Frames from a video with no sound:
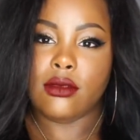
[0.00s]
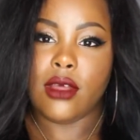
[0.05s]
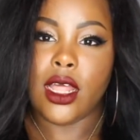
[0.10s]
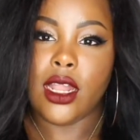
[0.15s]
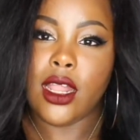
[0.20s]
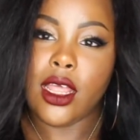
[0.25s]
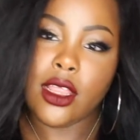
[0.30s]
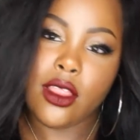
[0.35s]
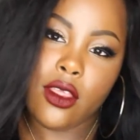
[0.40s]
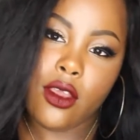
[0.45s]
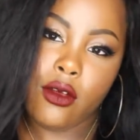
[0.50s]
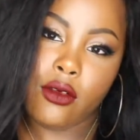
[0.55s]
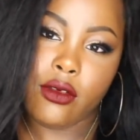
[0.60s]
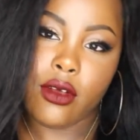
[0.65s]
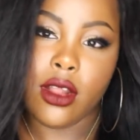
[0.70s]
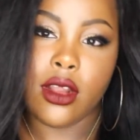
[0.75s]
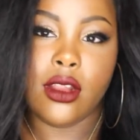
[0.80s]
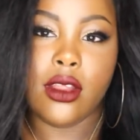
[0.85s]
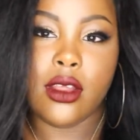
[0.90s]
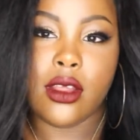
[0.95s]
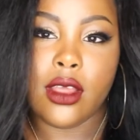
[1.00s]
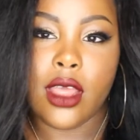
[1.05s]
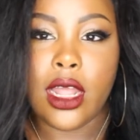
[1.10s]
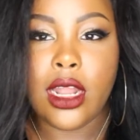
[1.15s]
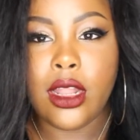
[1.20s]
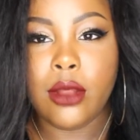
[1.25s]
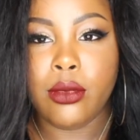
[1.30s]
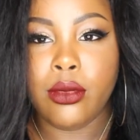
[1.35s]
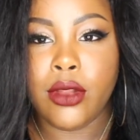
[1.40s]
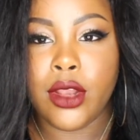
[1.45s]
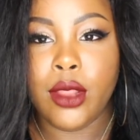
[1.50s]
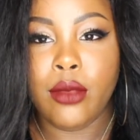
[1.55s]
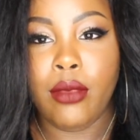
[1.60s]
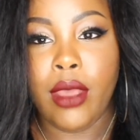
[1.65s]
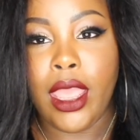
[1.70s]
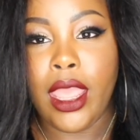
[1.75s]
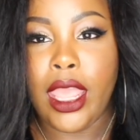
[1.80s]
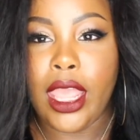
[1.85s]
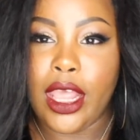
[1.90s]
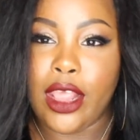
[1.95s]
I like the overall look. I look pretty
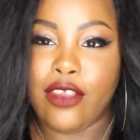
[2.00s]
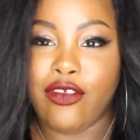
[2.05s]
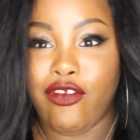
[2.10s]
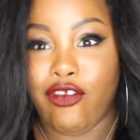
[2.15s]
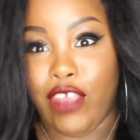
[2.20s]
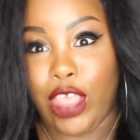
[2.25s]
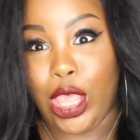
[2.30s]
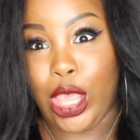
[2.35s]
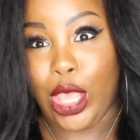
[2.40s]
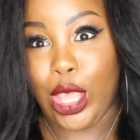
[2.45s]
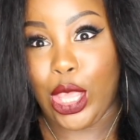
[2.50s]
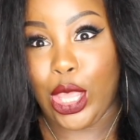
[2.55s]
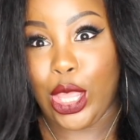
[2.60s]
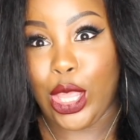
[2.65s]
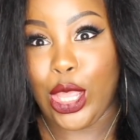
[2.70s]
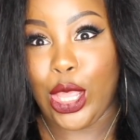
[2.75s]
bae as fit.